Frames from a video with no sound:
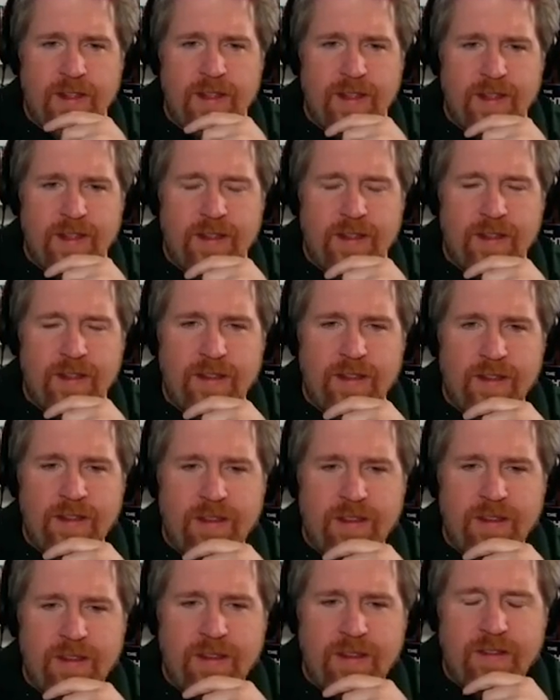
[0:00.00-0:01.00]

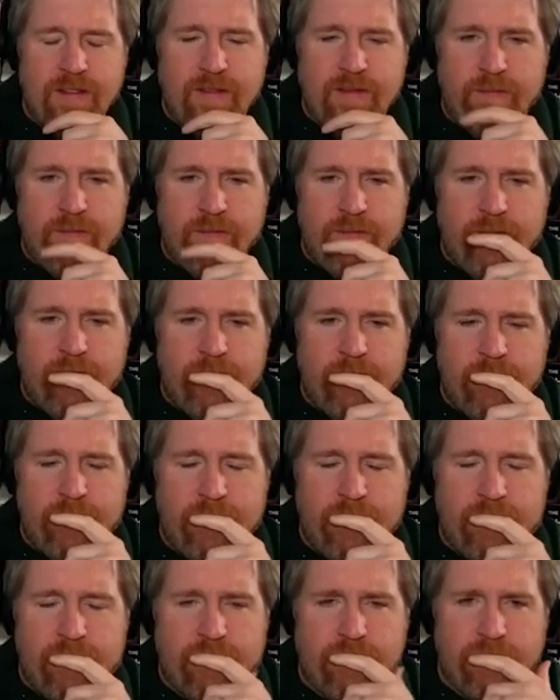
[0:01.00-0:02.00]

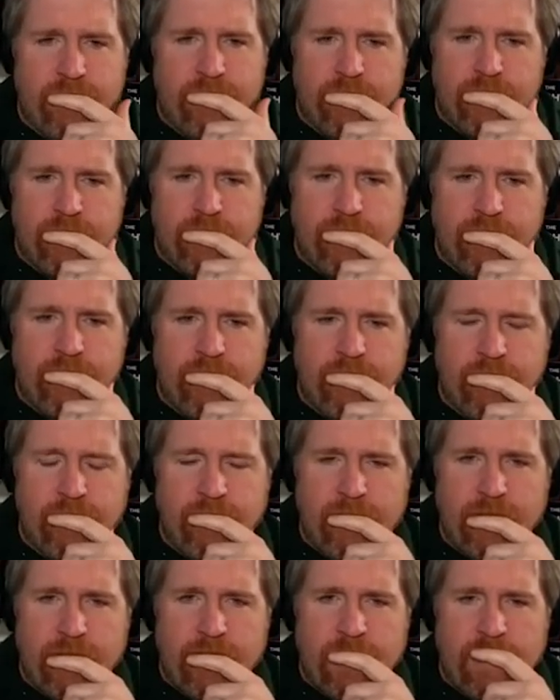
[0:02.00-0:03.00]

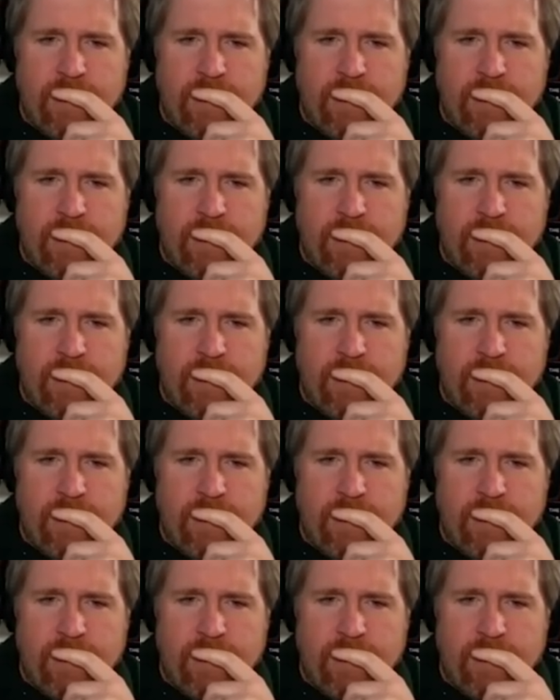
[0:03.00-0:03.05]
(not speaking)